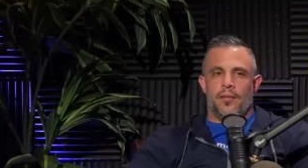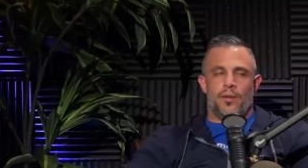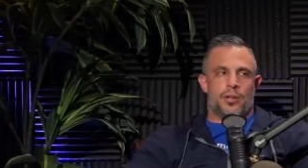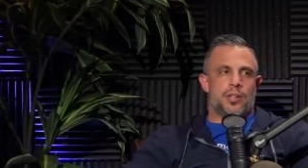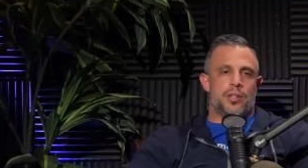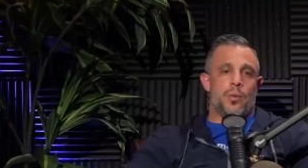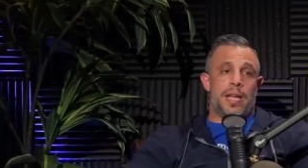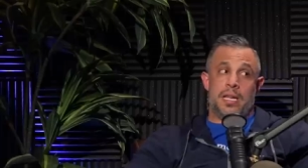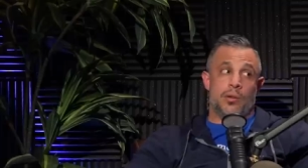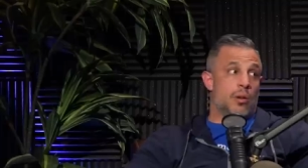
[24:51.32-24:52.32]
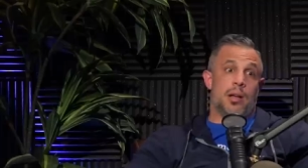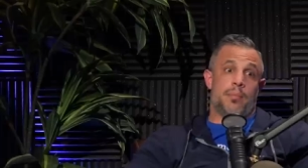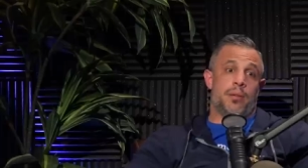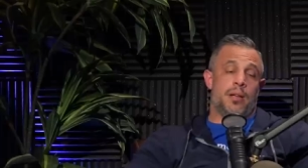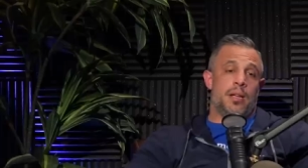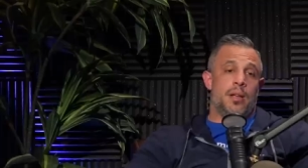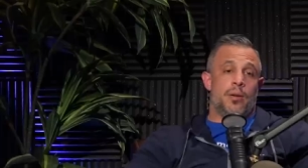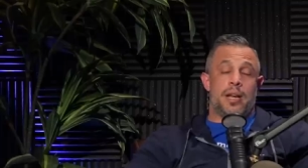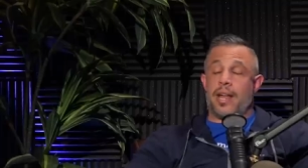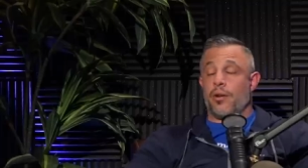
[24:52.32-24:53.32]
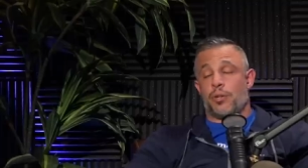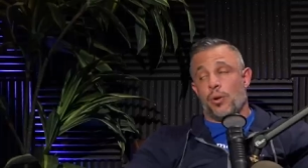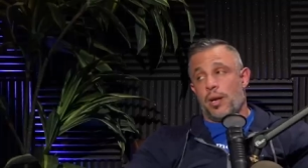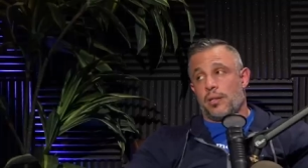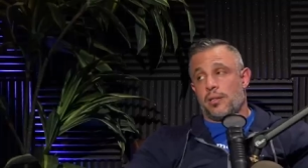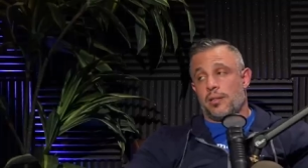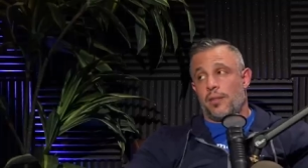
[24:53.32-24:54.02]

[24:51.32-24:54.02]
versus the way he grew up, where he had no choice.